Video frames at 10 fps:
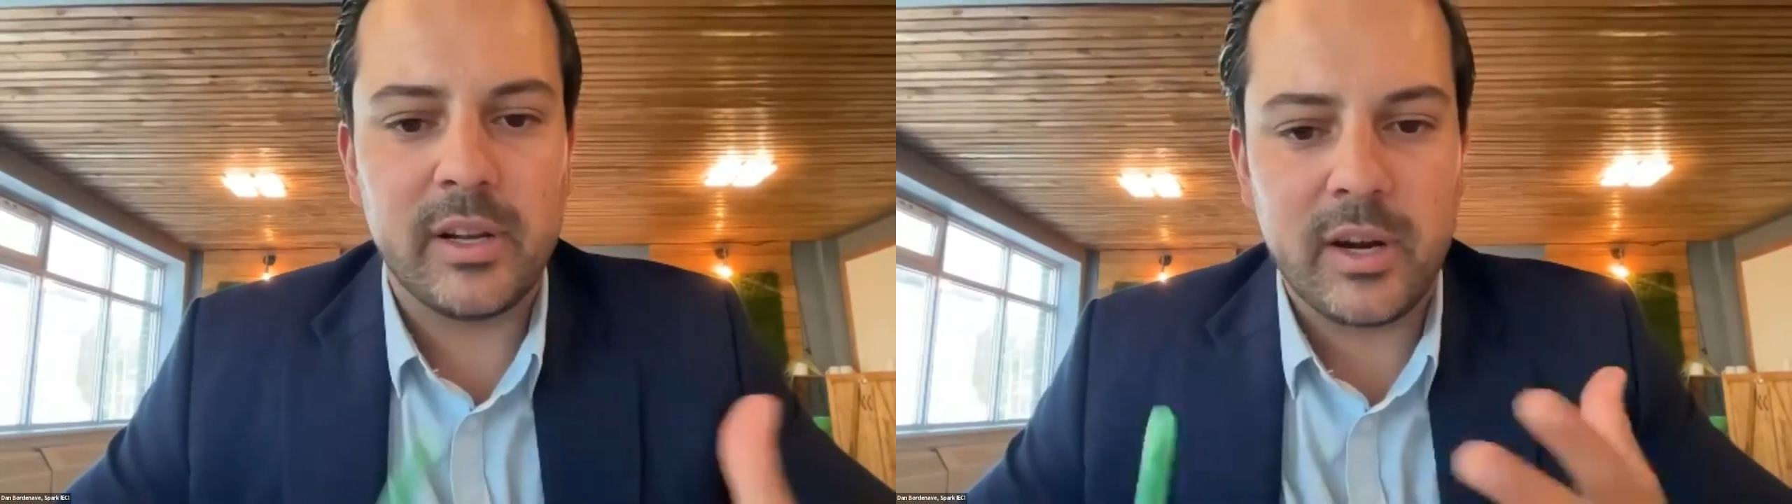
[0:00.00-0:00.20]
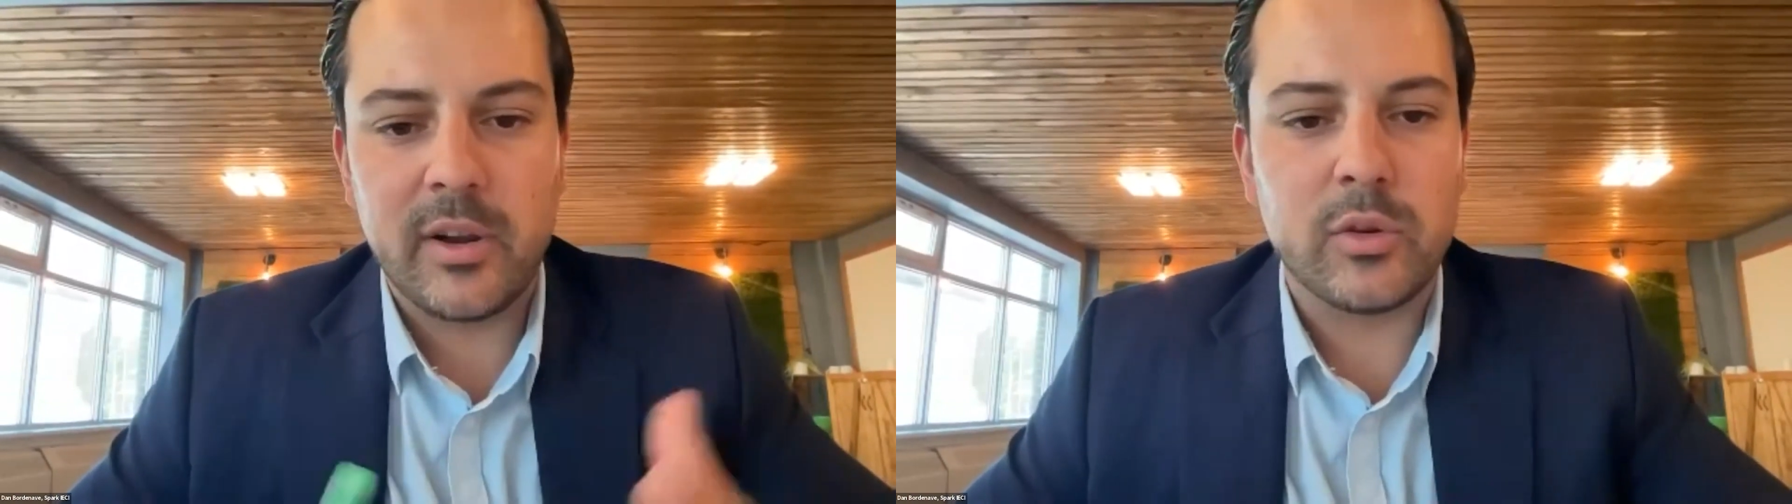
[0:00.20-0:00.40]

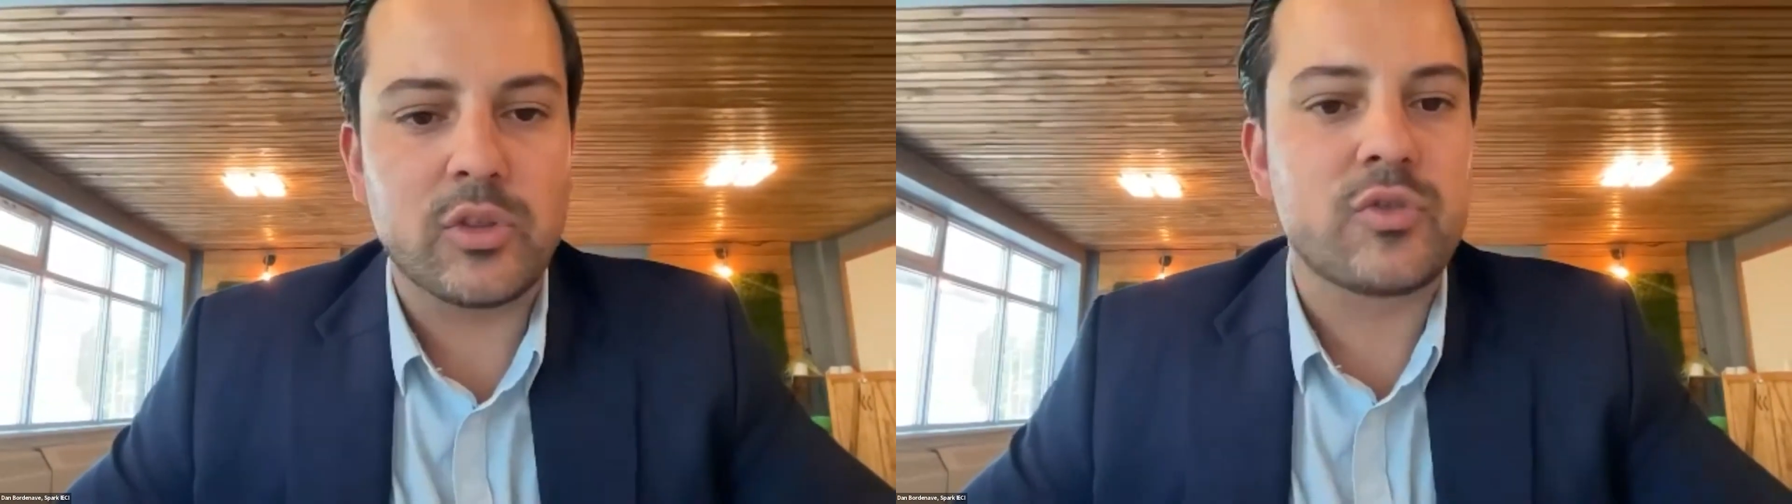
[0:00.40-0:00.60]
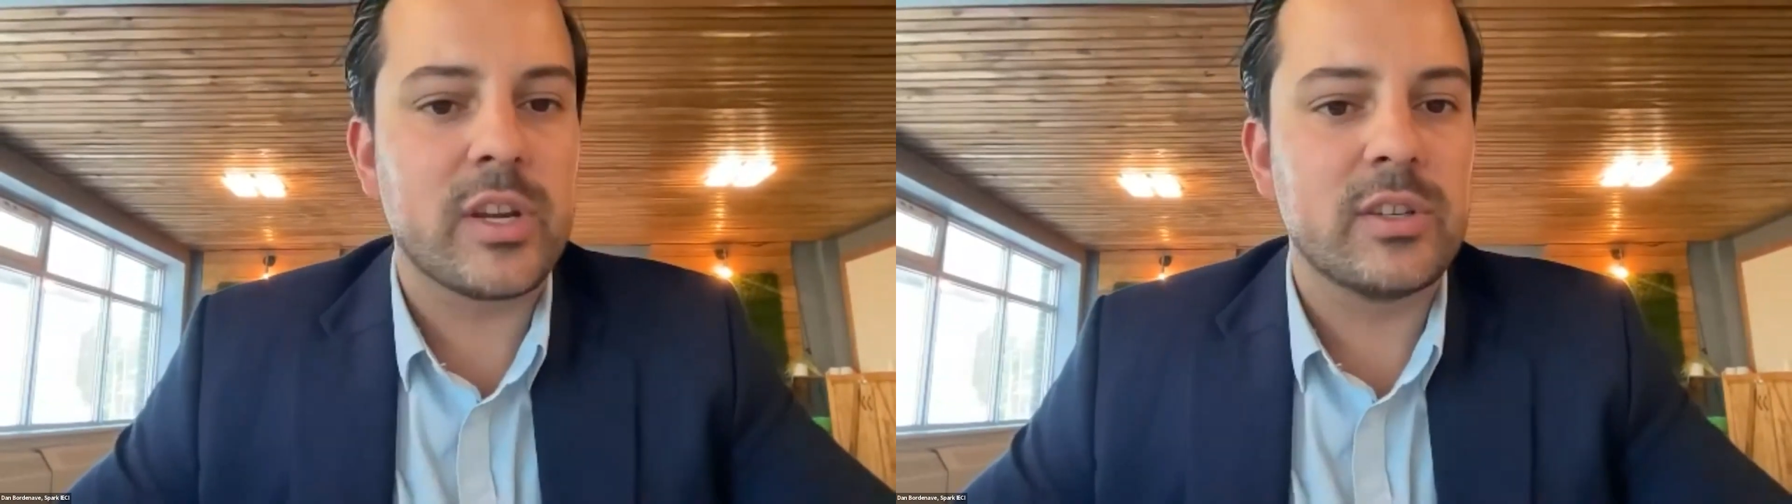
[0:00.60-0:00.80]
lot of those
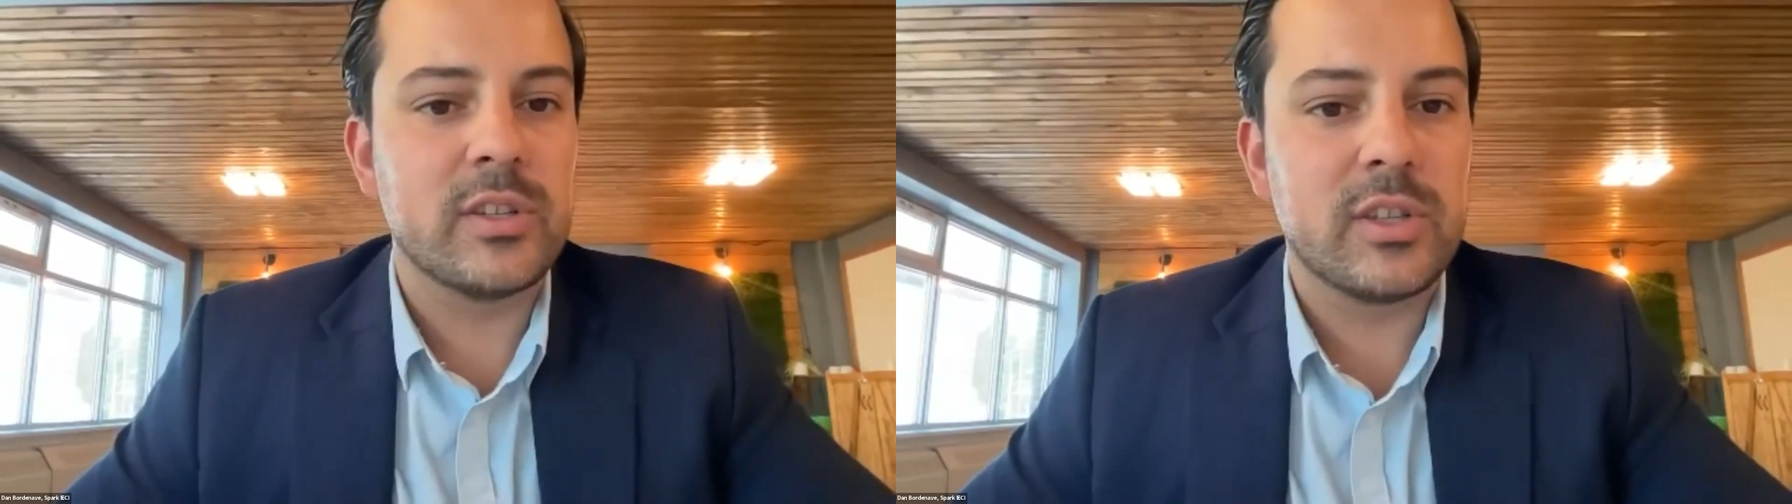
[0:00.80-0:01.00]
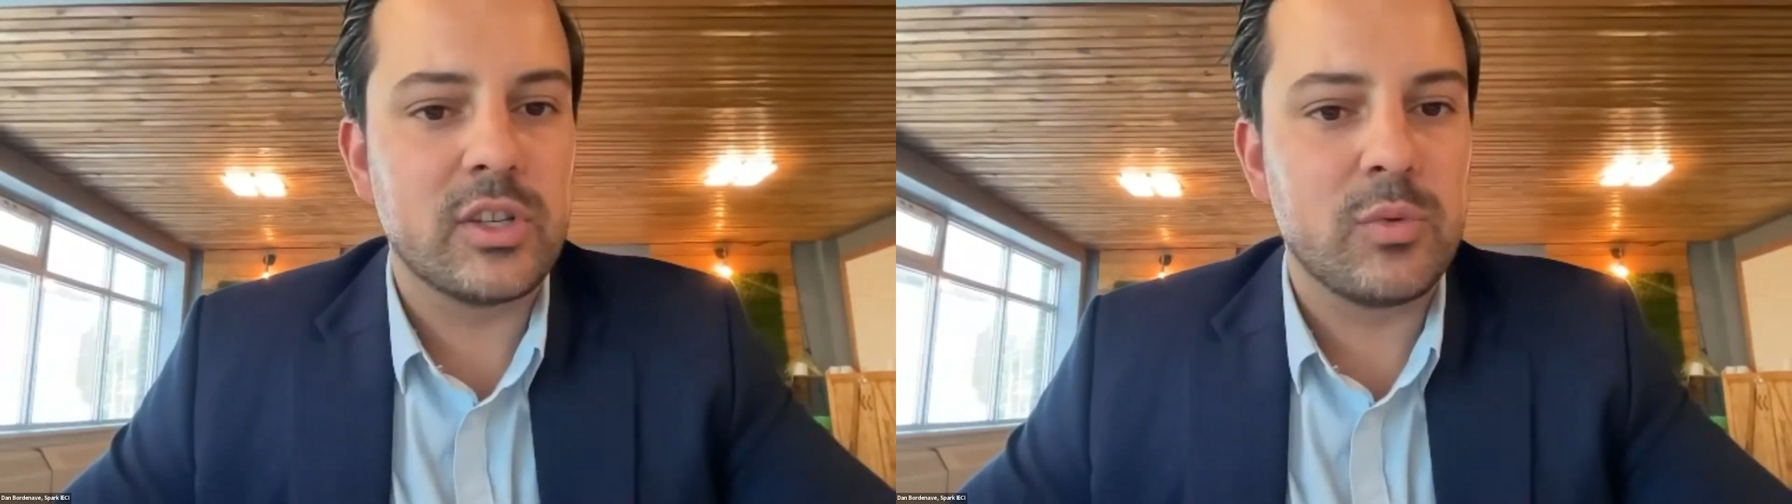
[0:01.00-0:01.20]

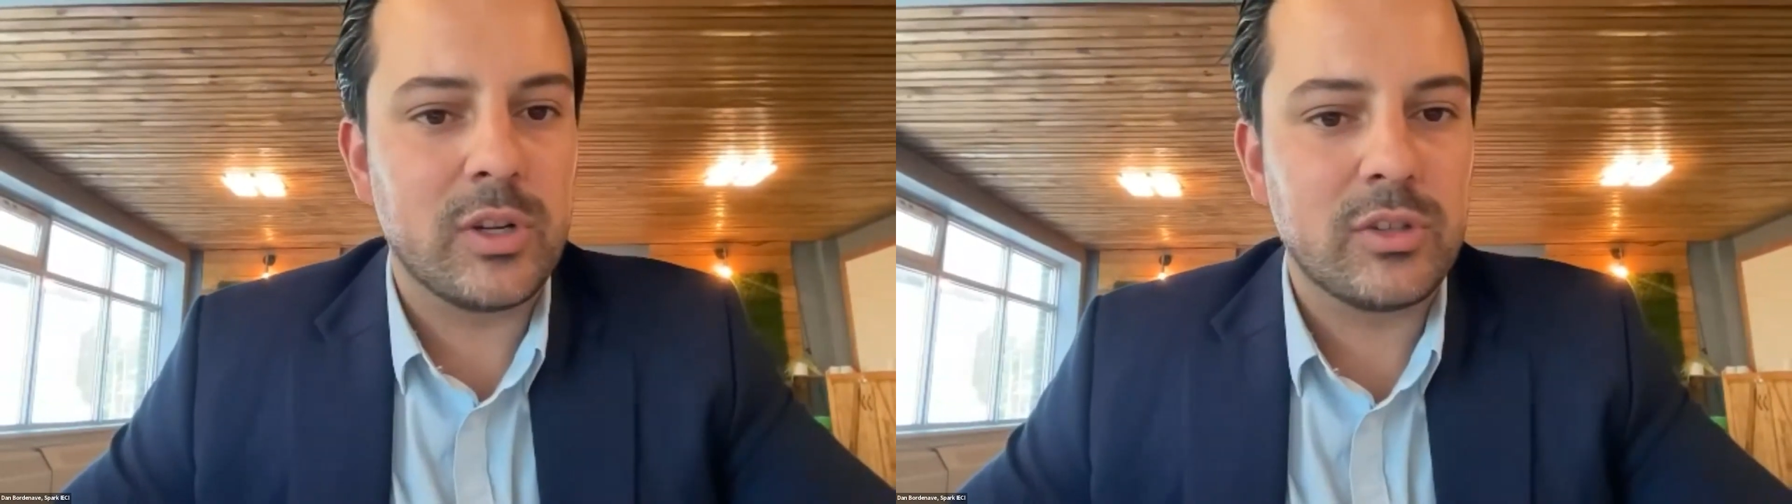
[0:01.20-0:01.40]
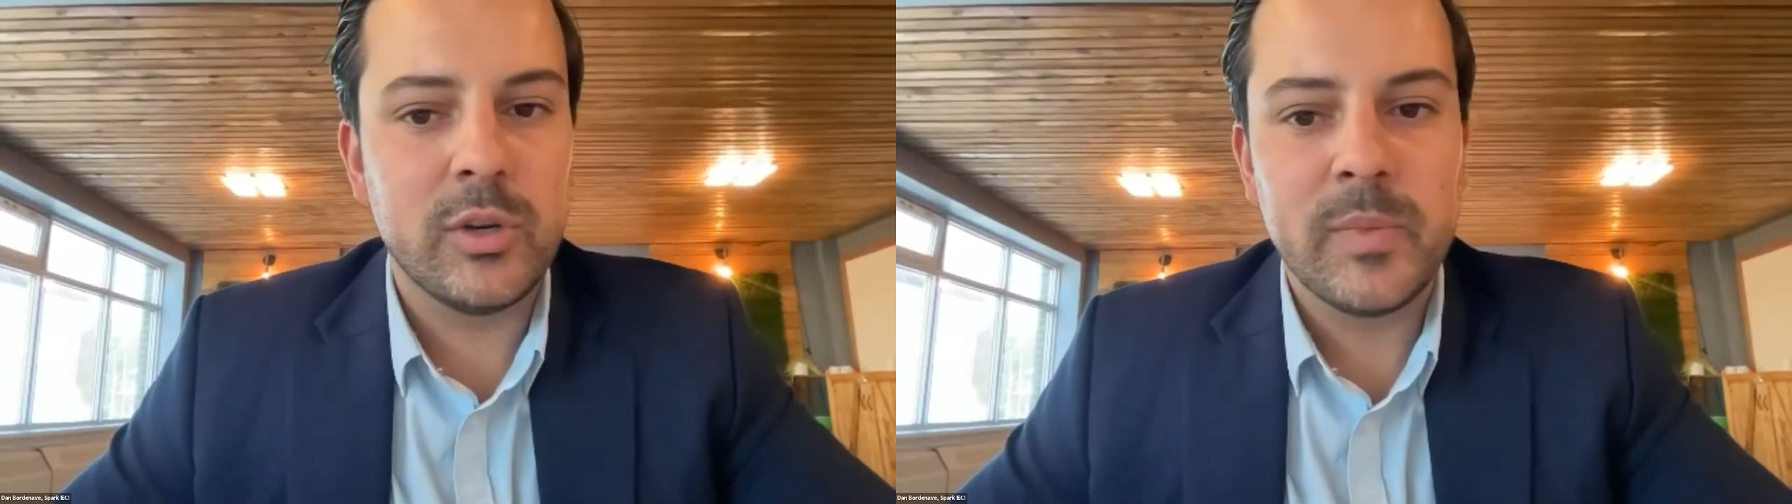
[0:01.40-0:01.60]
stresses as well
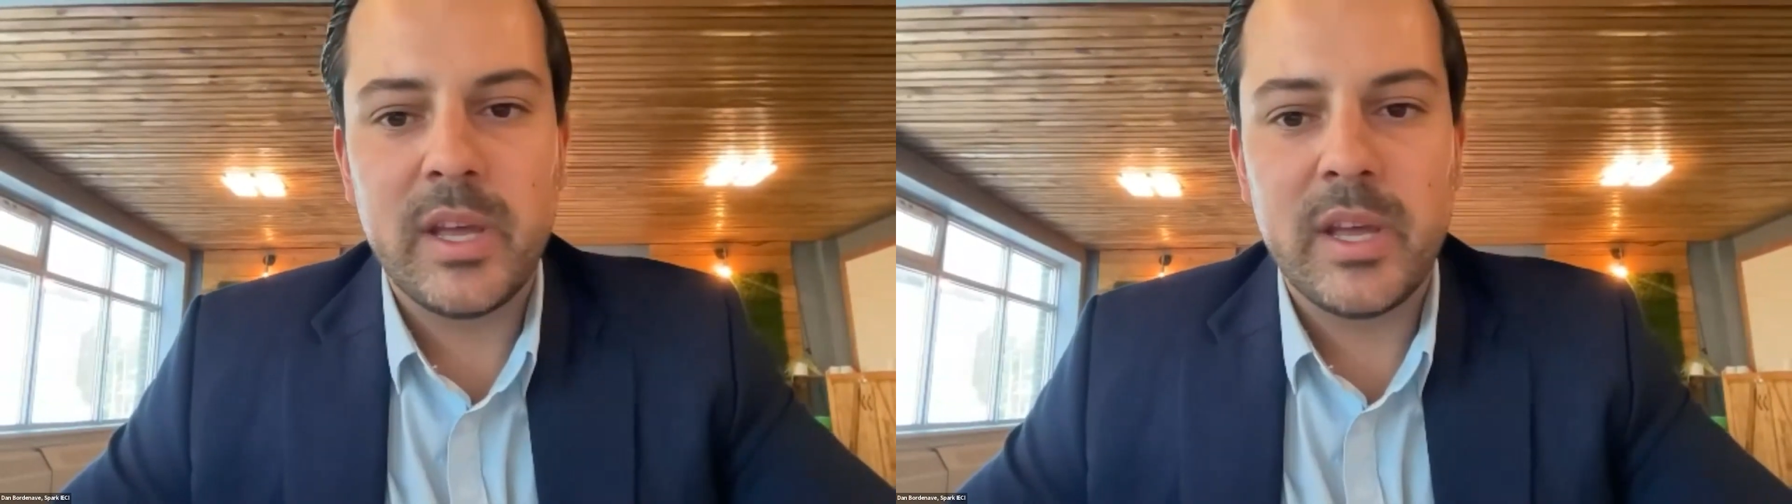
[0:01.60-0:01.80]
too.